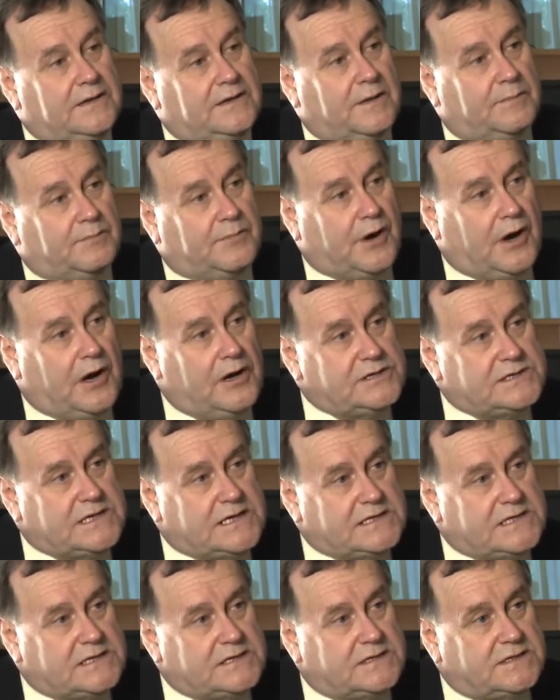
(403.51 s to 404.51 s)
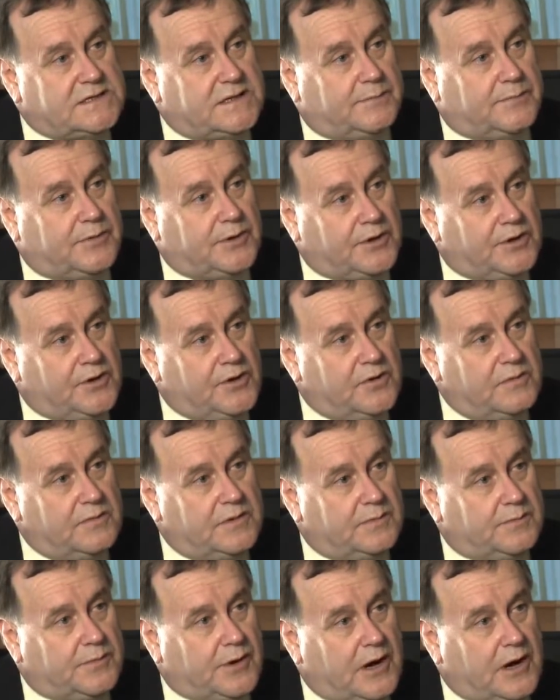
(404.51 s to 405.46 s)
the processes, the procurement